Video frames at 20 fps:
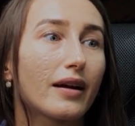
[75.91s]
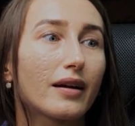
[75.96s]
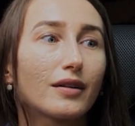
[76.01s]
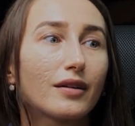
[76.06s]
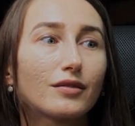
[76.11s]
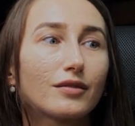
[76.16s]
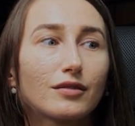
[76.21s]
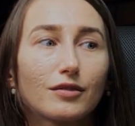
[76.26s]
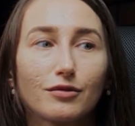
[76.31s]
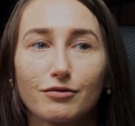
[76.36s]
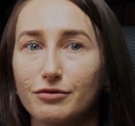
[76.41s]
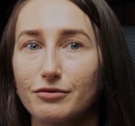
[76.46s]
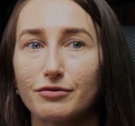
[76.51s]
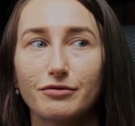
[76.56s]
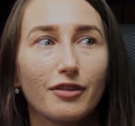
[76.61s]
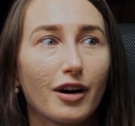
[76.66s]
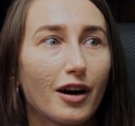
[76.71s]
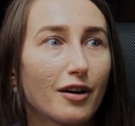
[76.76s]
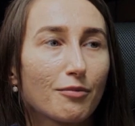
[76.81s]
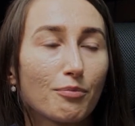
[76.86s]
and
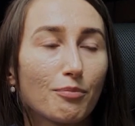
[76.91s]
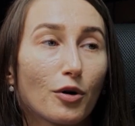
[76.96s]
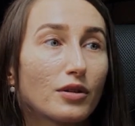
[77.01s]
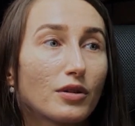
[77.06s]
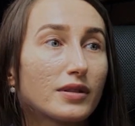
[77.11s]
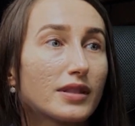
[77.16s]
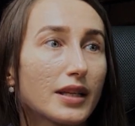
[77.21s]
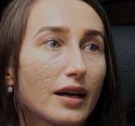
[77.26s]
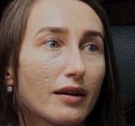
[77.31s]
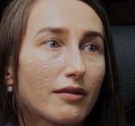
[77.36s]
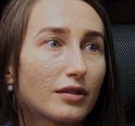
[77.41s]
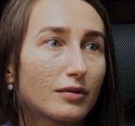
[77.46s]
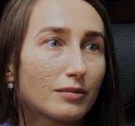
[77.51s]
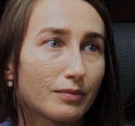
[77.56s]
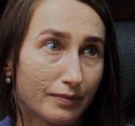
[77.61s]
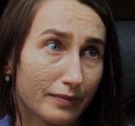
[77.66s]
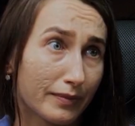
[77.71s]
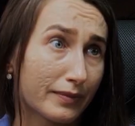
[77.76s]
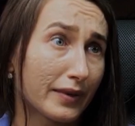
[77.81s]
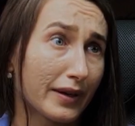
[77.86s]

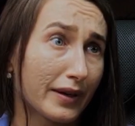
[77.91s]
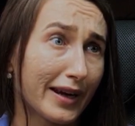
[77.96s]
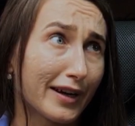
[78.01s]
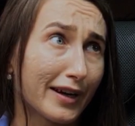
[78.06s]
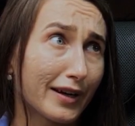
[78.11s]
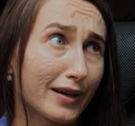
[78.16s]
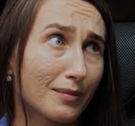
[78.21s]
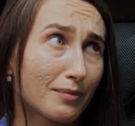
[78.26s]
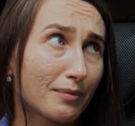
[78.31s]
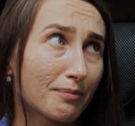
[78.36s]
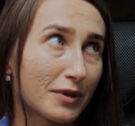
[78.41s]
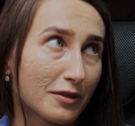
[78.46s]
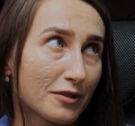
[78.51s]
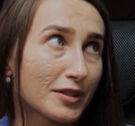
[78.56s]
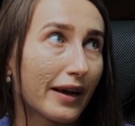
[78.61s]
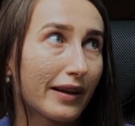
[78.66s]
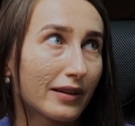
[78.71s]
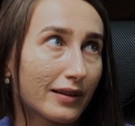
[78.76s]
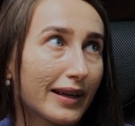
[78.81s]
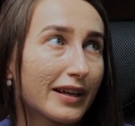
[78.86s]

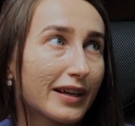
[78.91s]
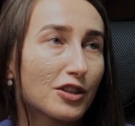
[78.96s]
5.7%